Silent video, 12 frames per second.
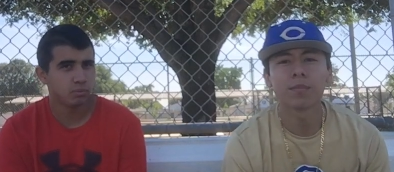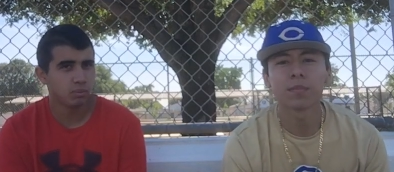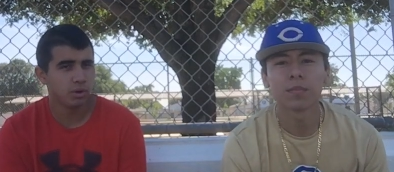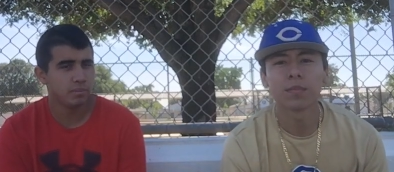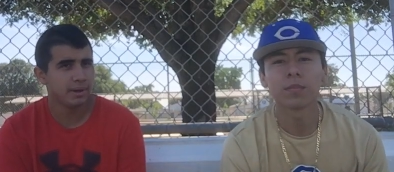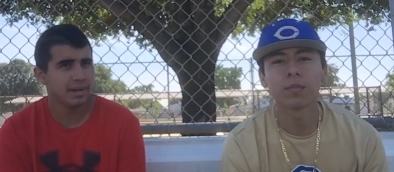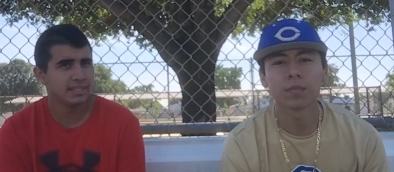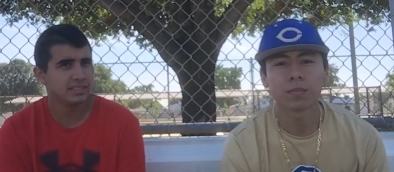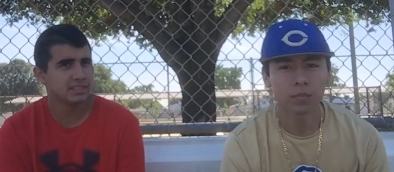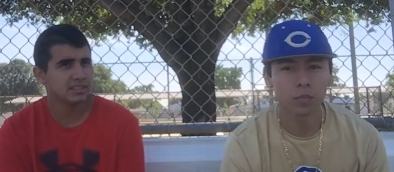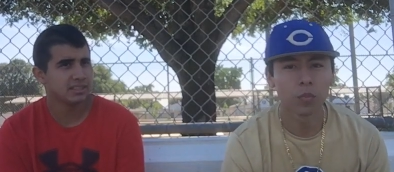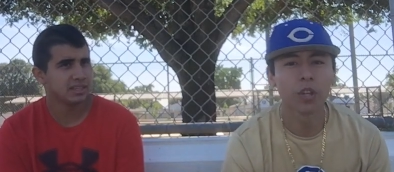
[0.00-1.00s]
Speaker 1: Willie Mays.
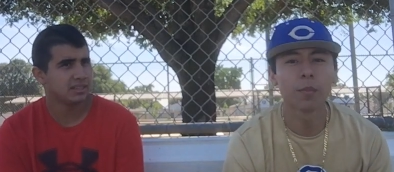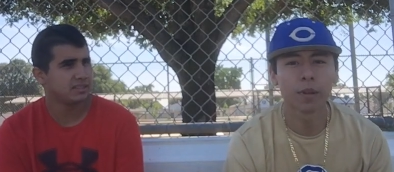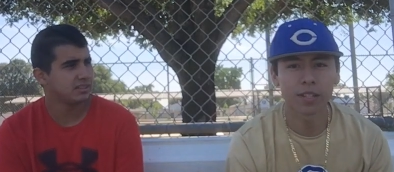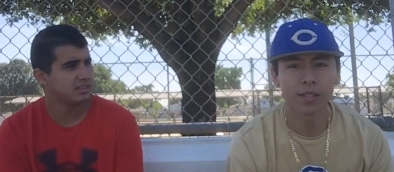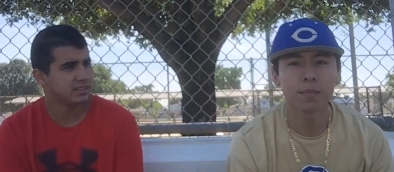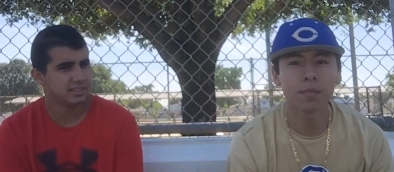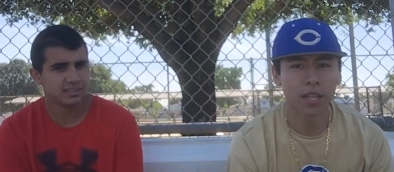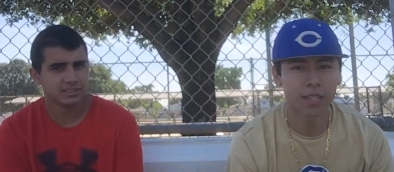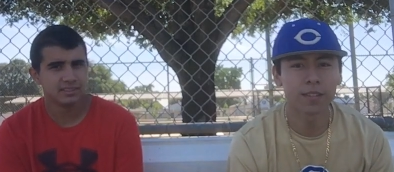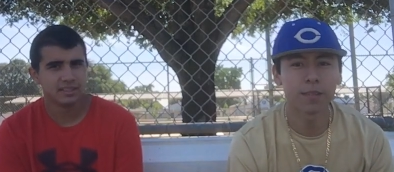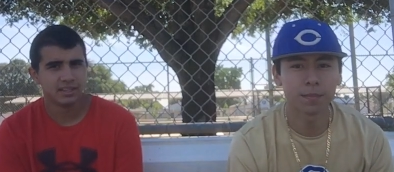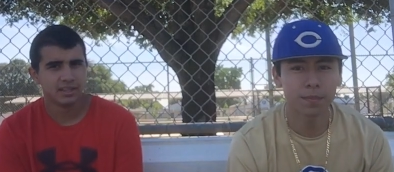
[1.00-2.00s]
Willie Mays. That's
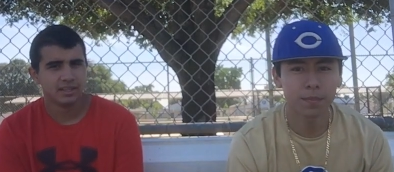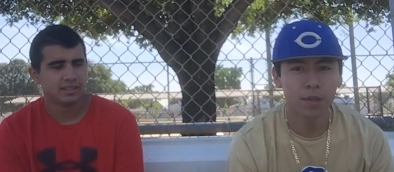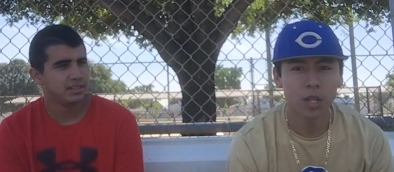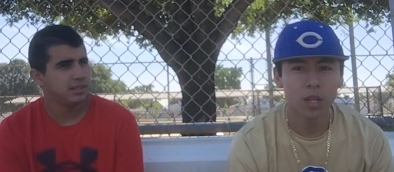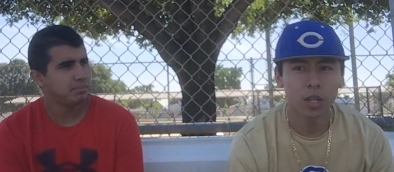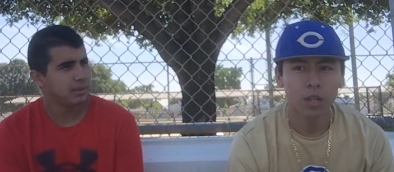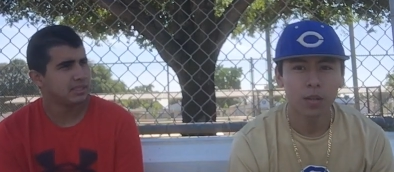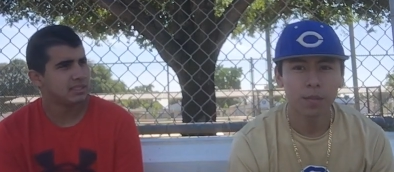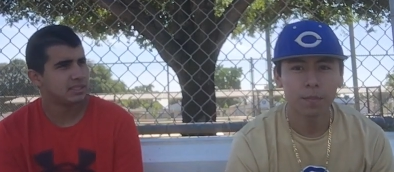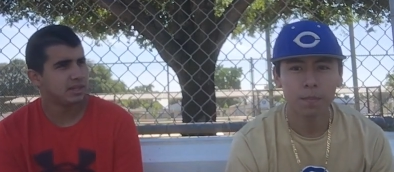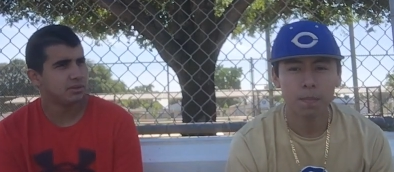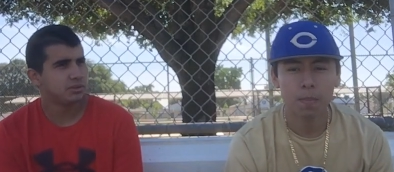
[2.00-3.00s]
it. He played
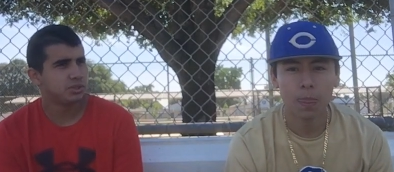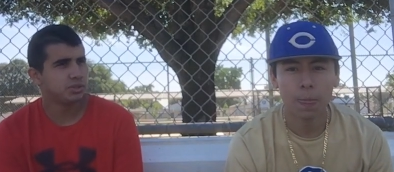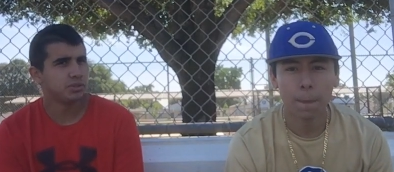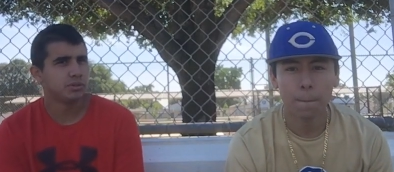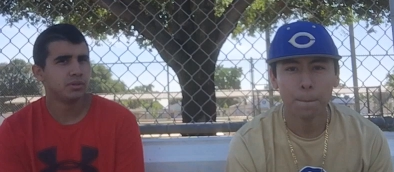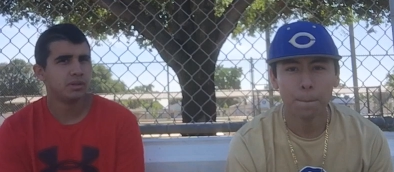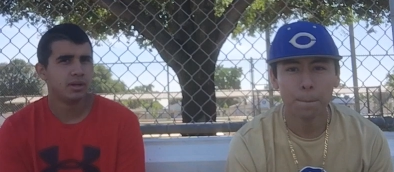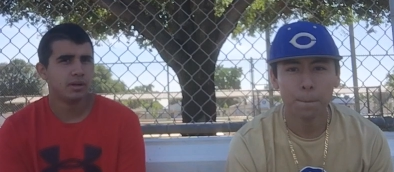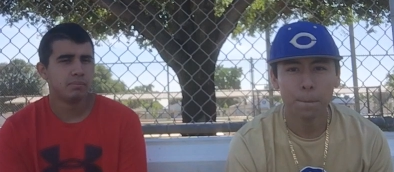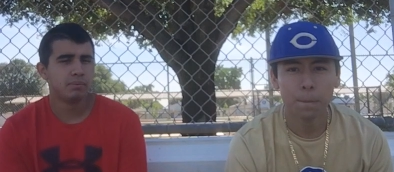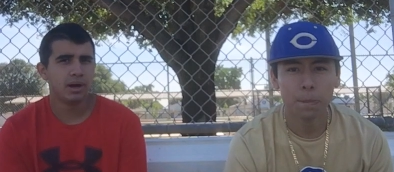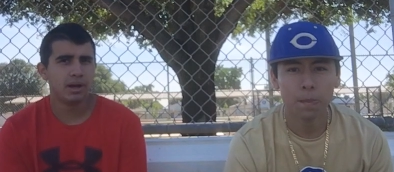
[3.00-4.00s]
center too.
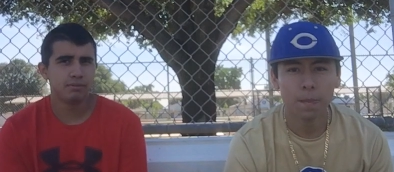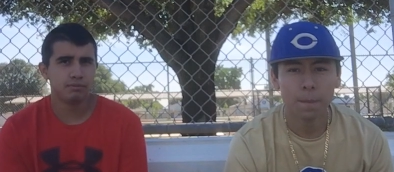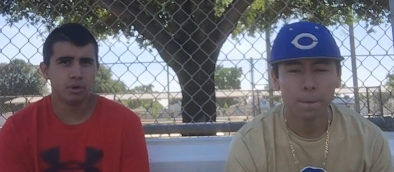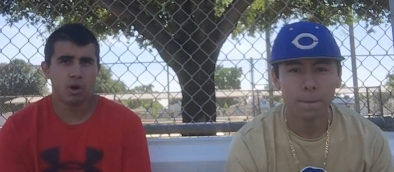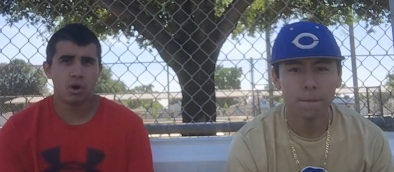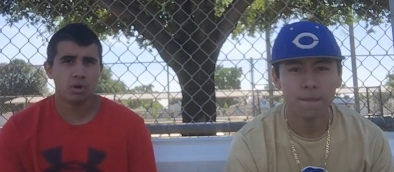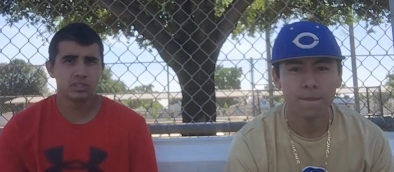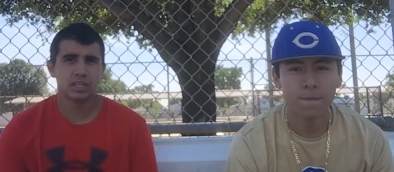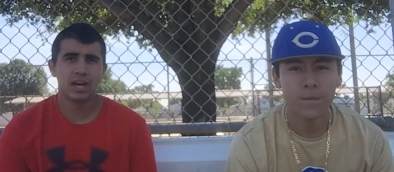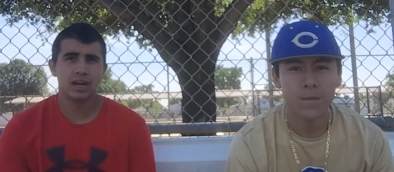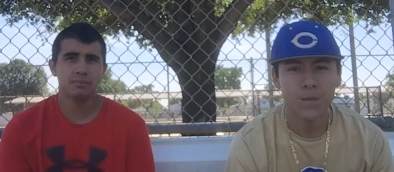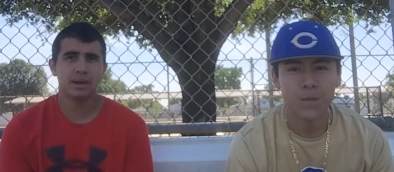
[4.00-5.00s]
But for all
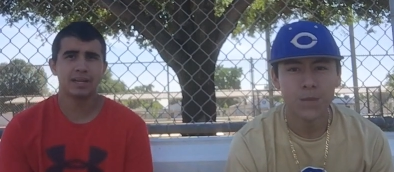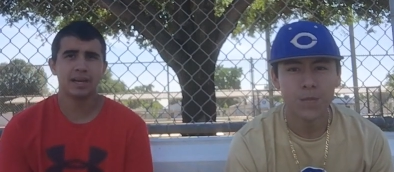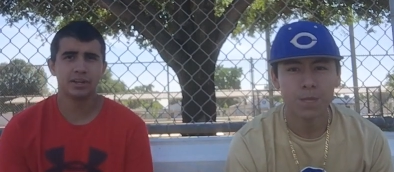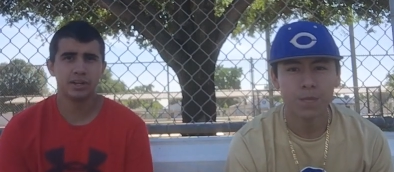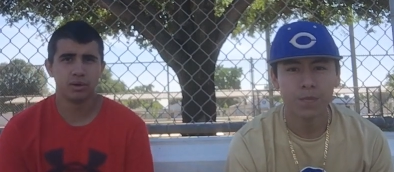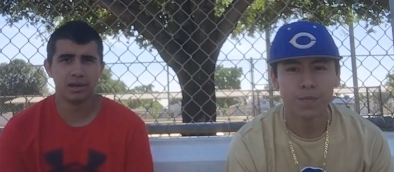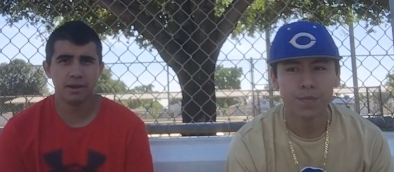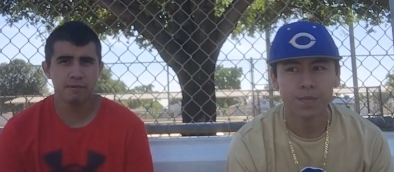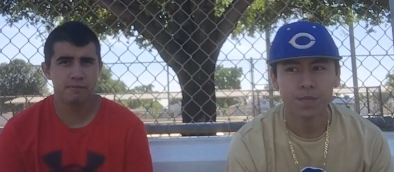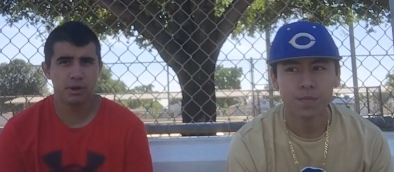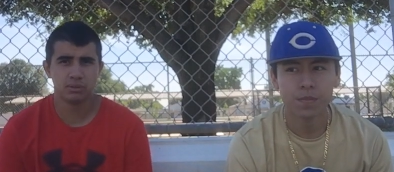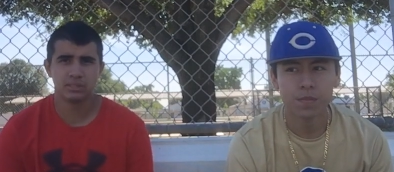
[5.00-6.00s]
time, I gotta go left
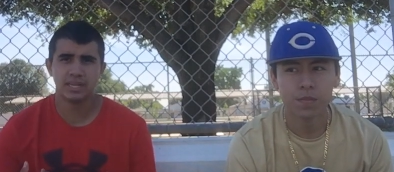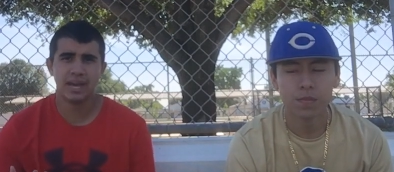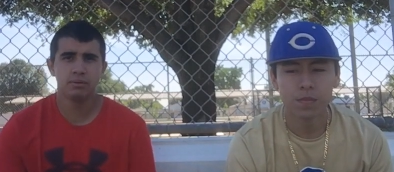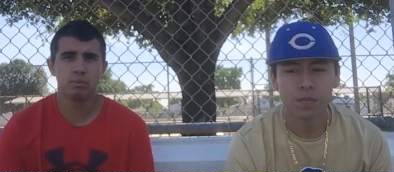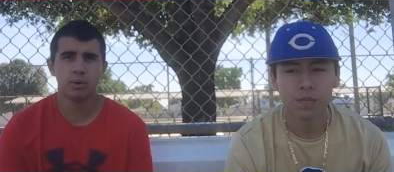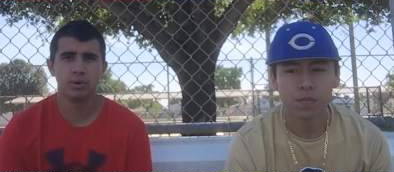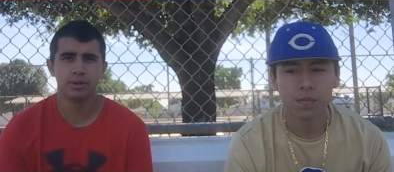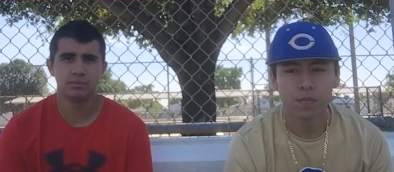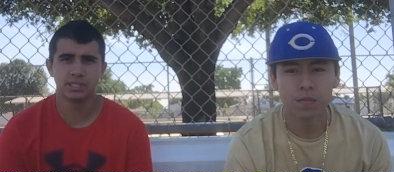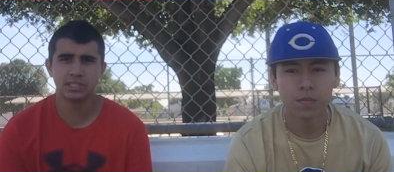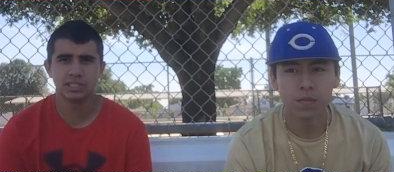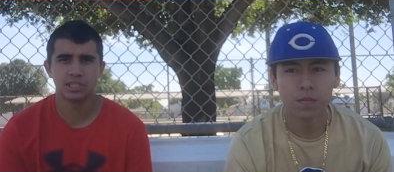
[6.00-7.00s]
field. Ted Williams.
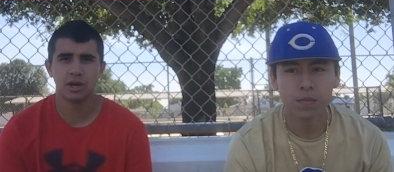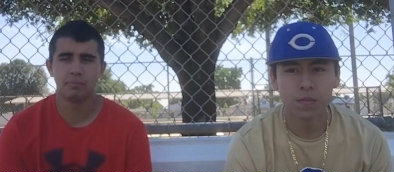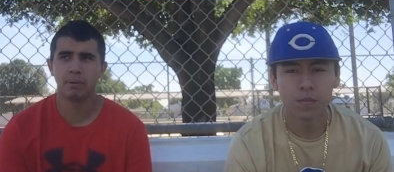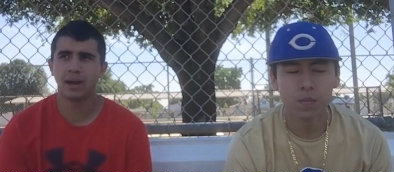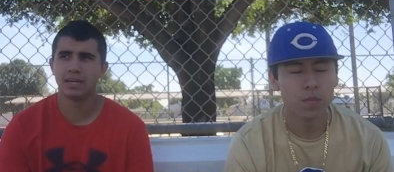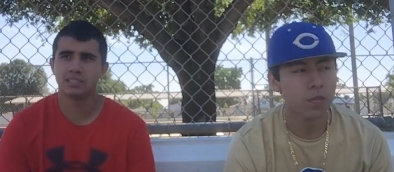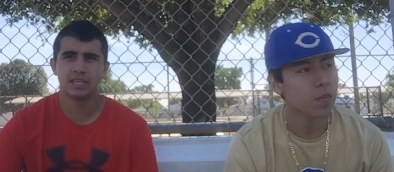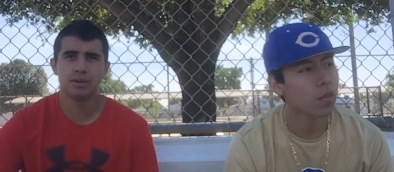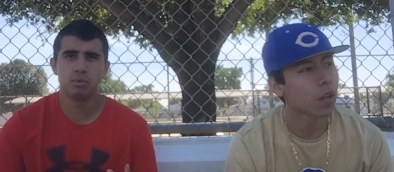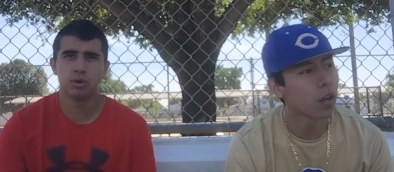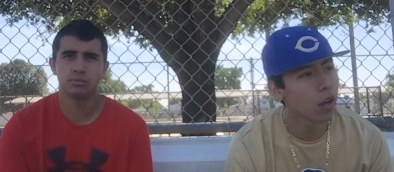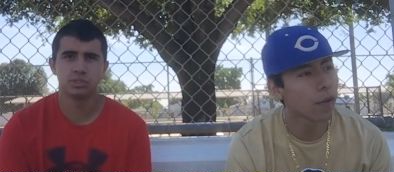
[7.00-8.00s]
This is unbiased. Ted
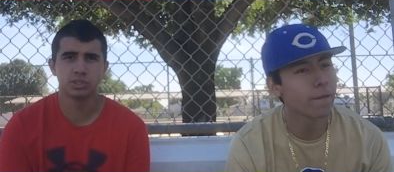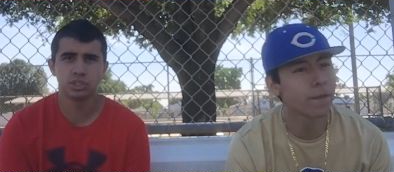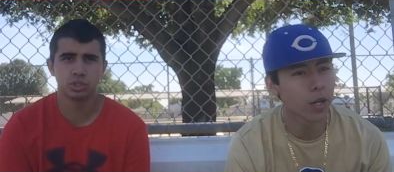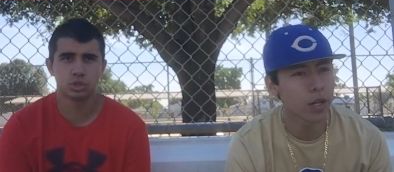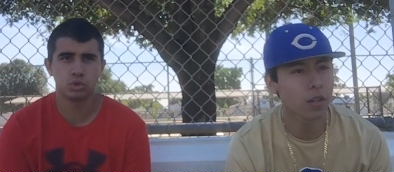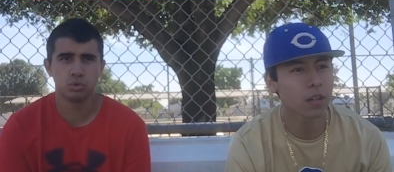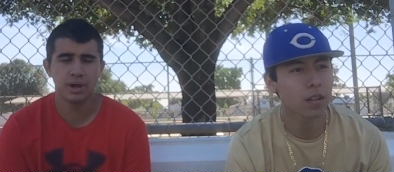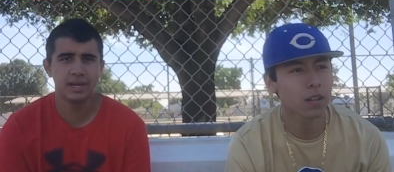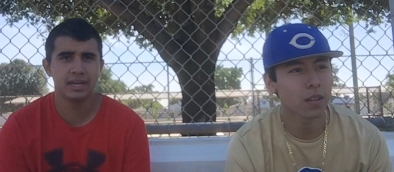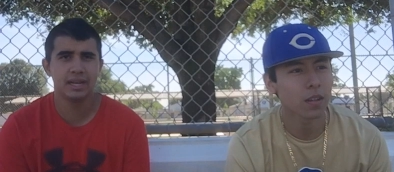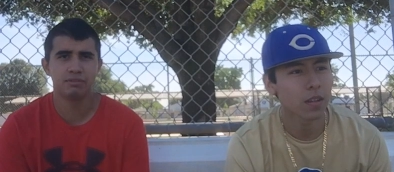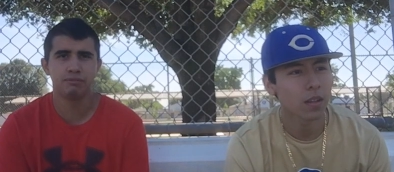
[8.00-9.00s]
Williams is just a great
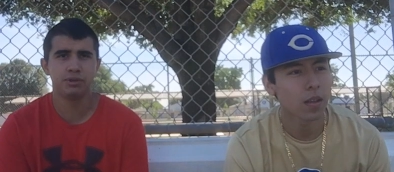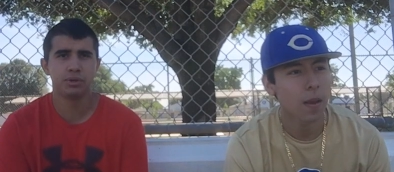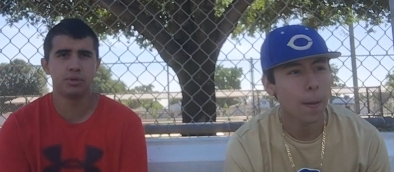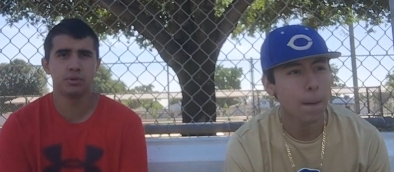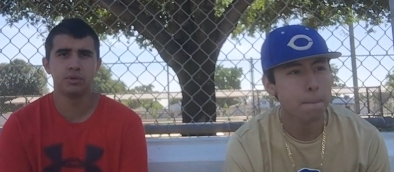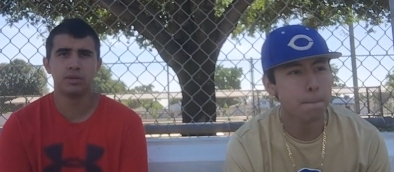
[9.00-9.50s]
left fielder.